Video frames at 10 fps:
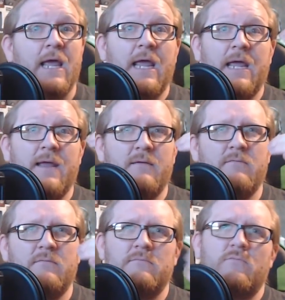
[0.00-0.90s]
and,
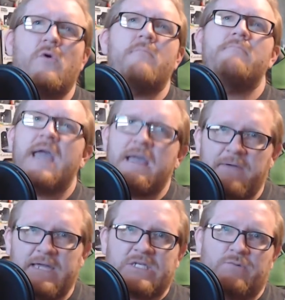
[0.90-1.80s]
well,
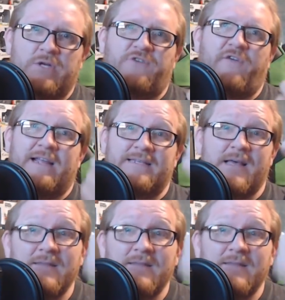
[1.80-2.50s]
maybe Switch fans.